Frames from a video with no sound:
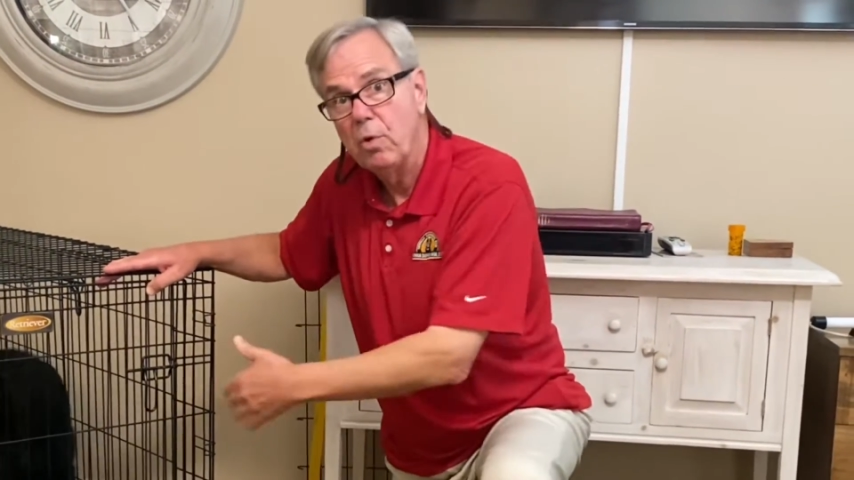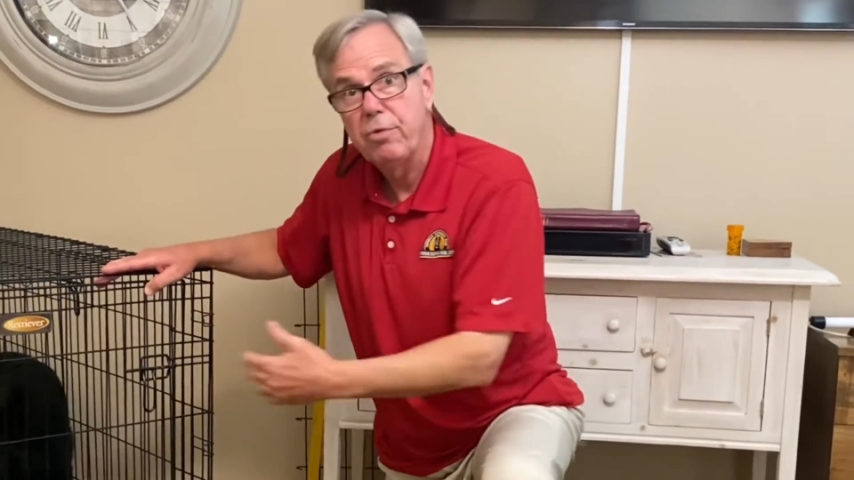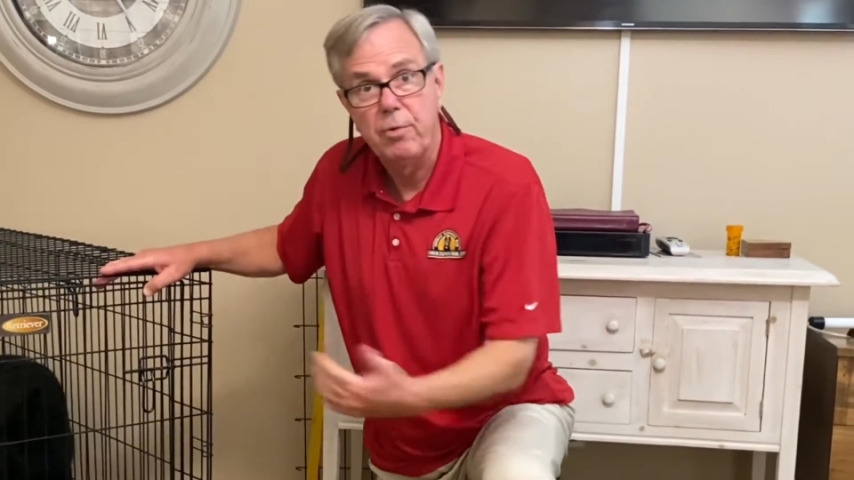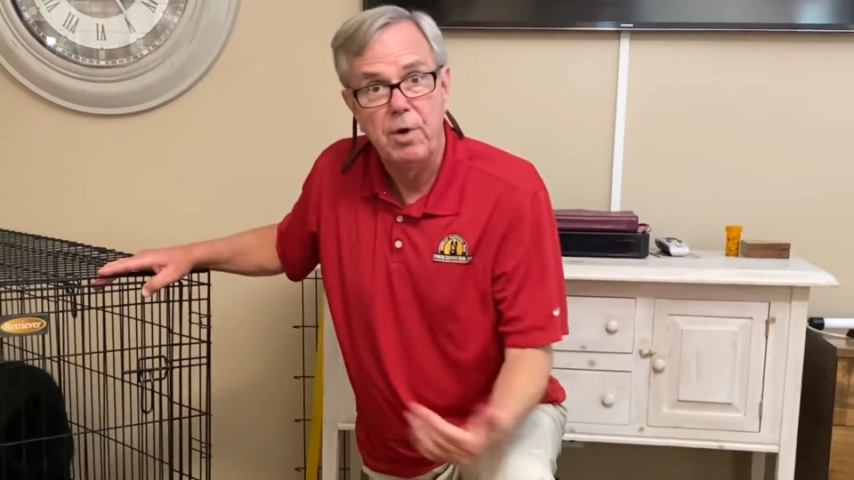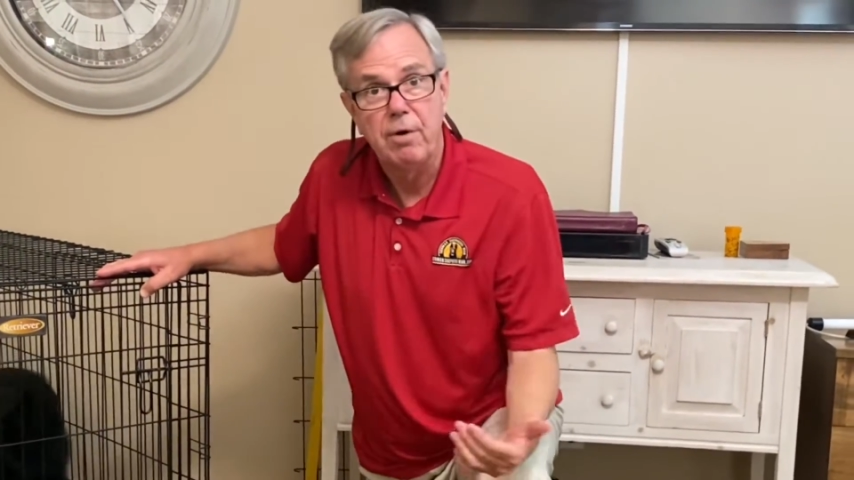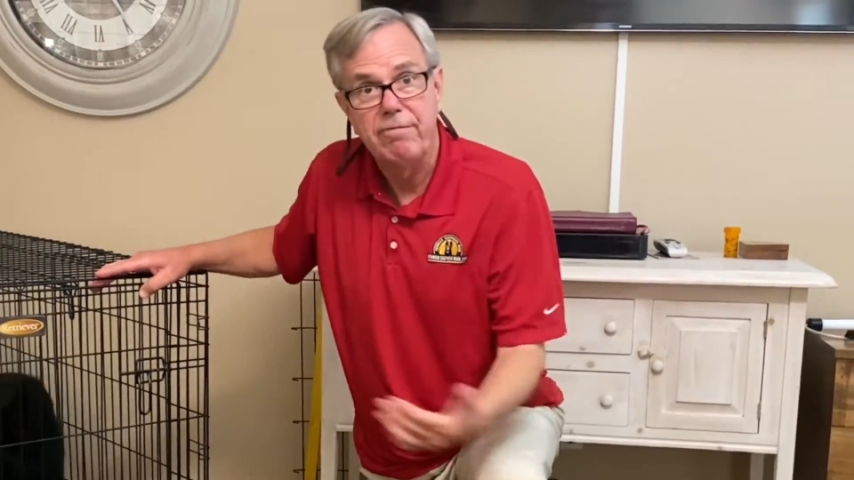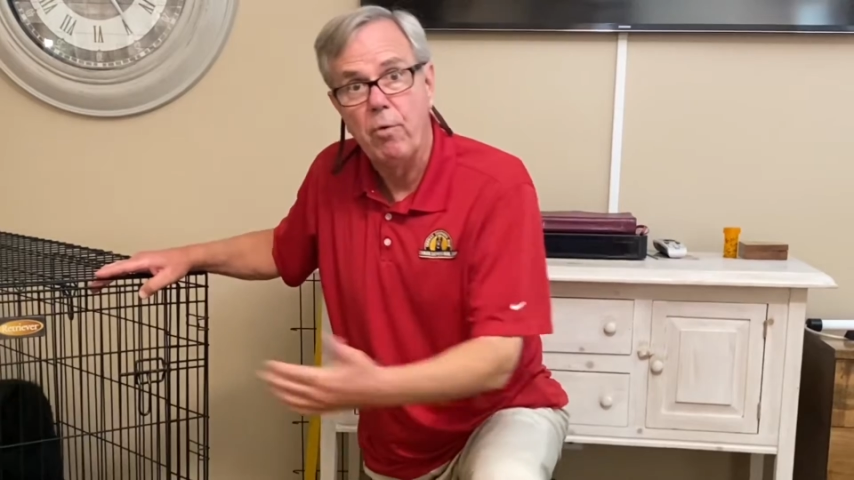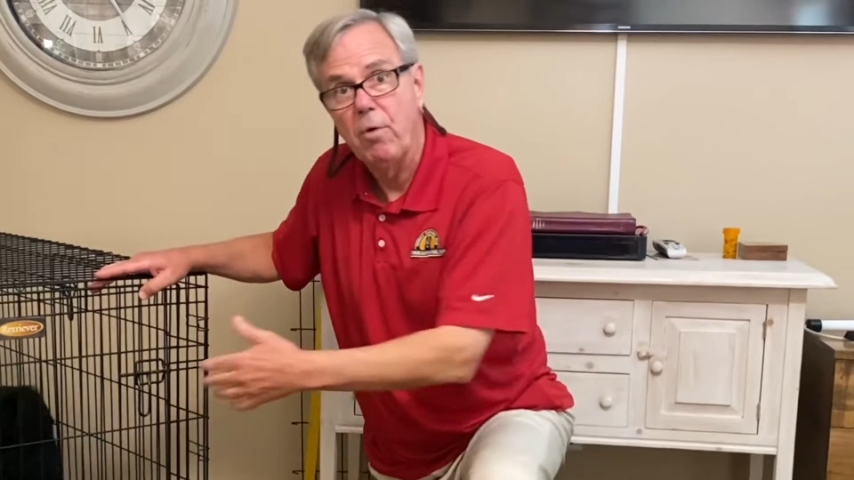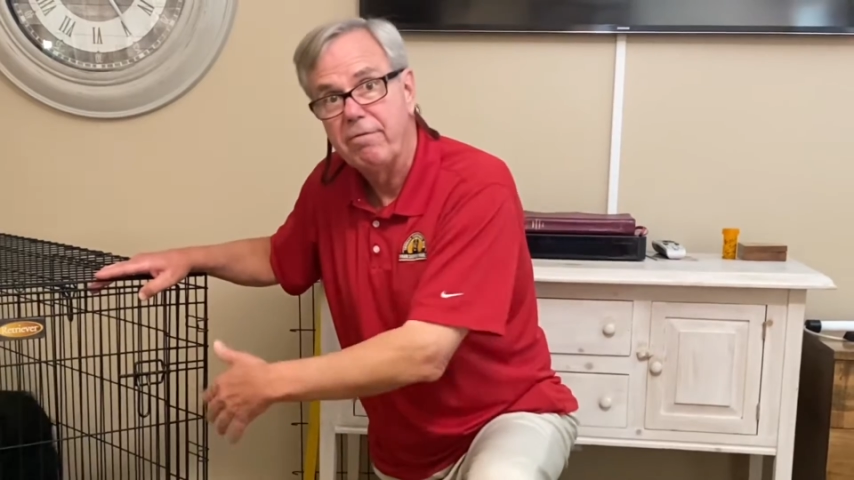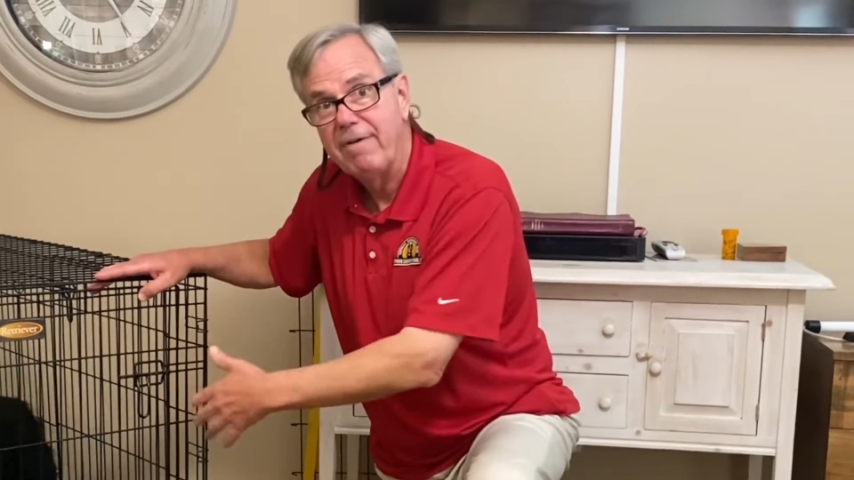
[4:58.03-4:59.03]
or 3 or 4
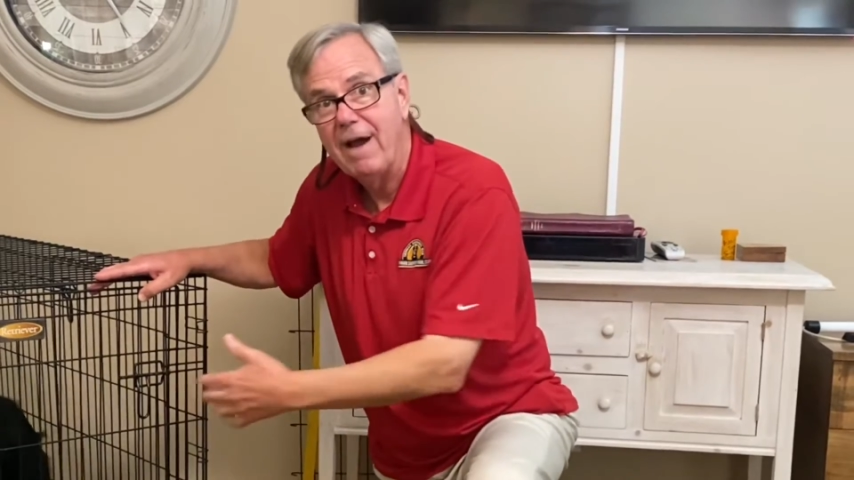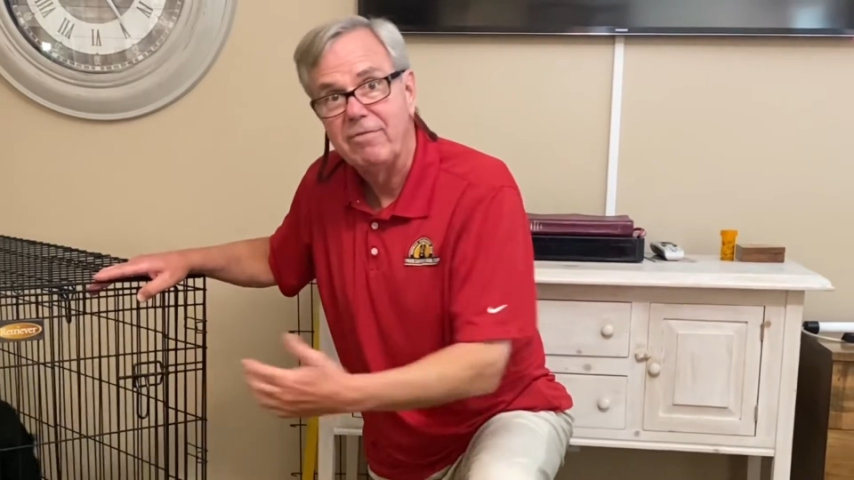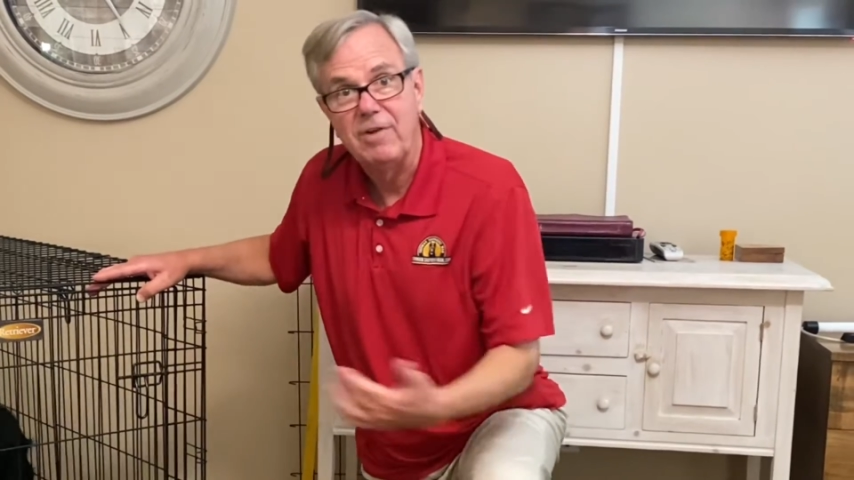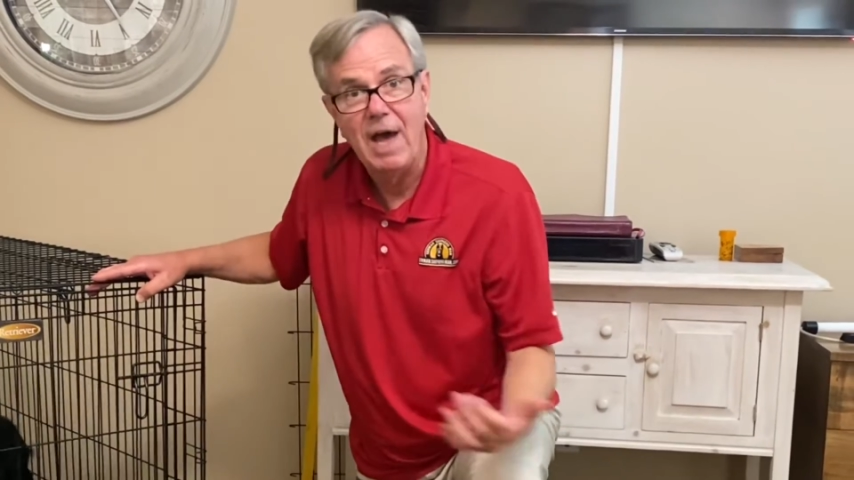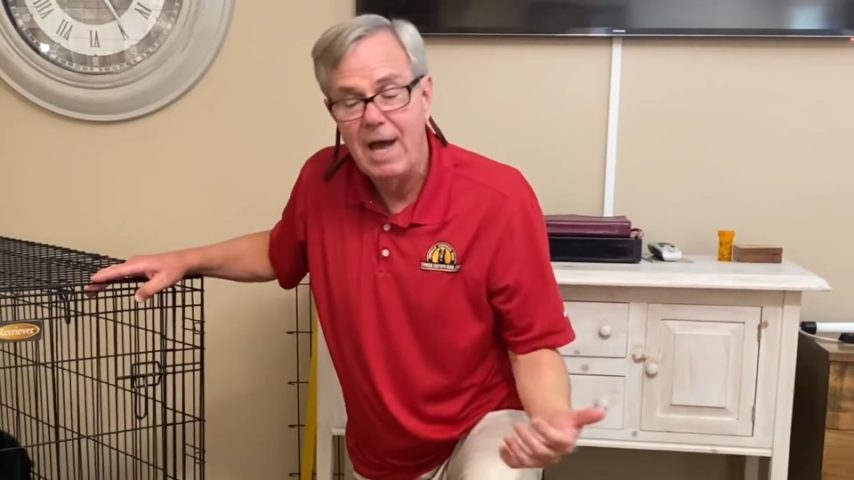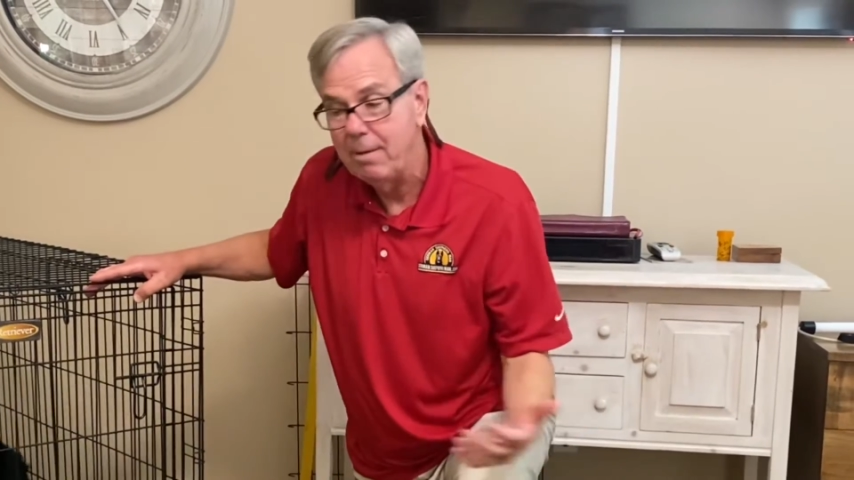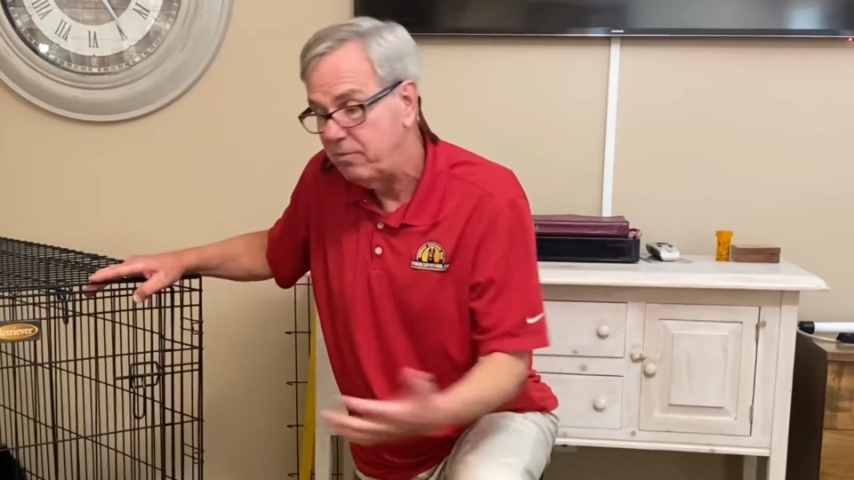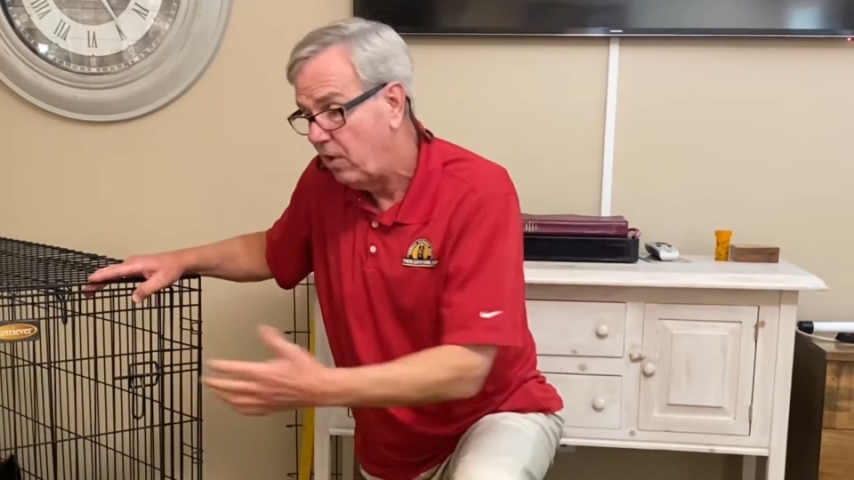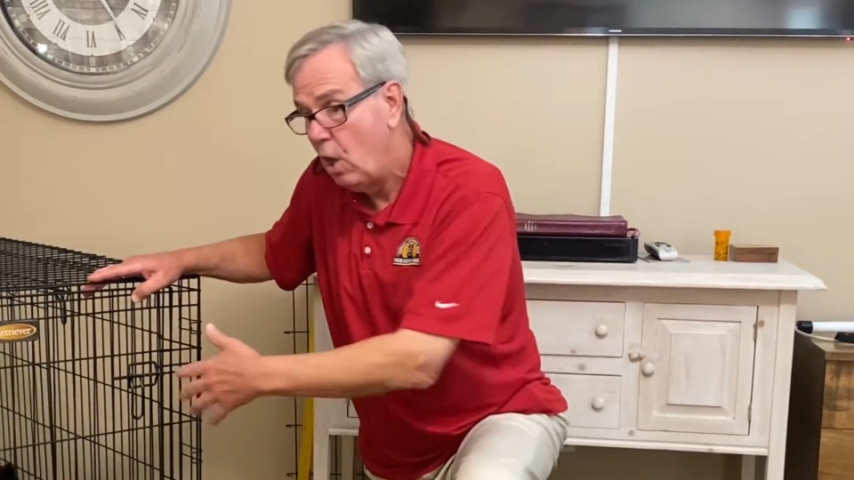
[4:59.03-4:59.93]
or 5 times,